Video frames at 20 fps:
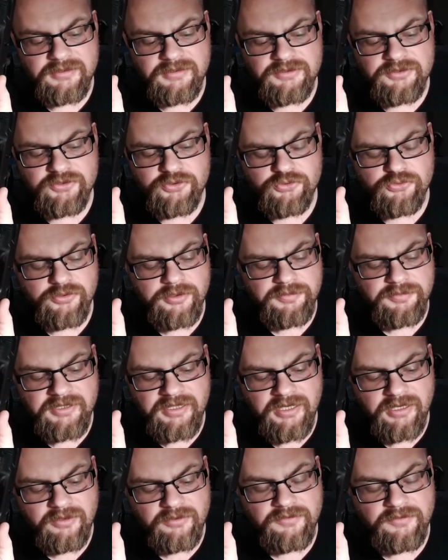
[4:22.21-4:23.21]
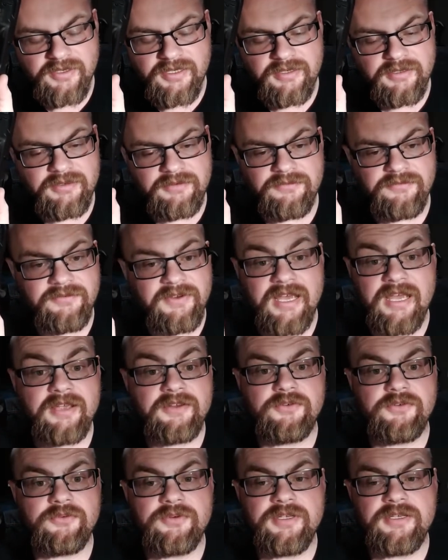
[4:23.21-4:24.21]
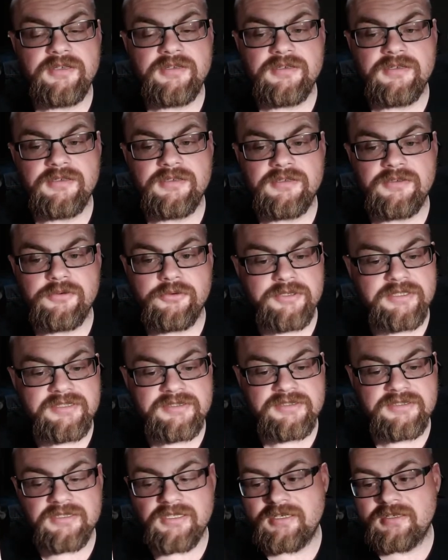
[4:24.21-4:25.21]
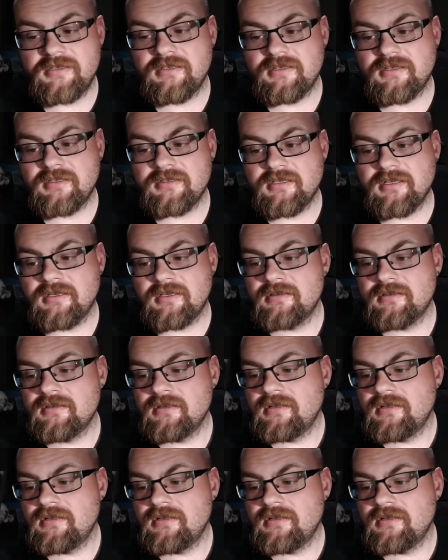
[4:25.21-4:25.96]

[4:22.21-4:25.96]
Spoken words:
stripped it out of any factory grease and anything like that.